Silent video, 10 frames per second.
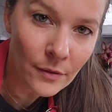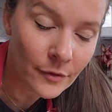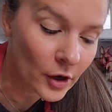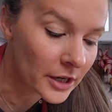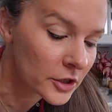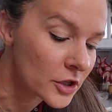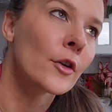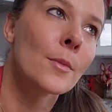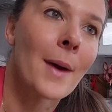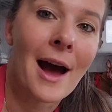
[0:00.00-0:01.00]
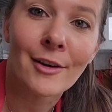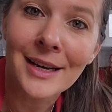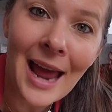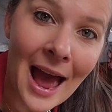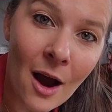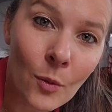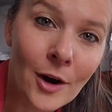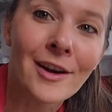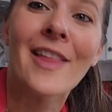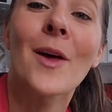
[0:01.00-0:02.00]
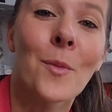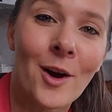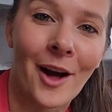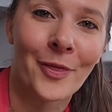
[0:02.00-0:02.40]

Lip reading: fridge for about an hour and then we'll cut